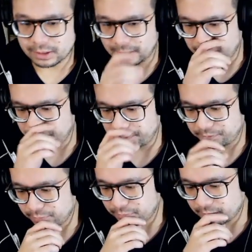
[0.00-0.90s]

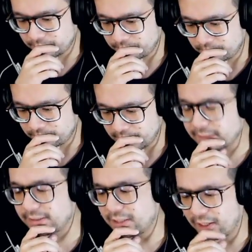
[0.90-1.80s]
Um,
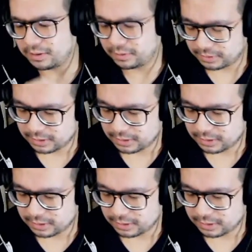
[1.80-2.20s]
it's not.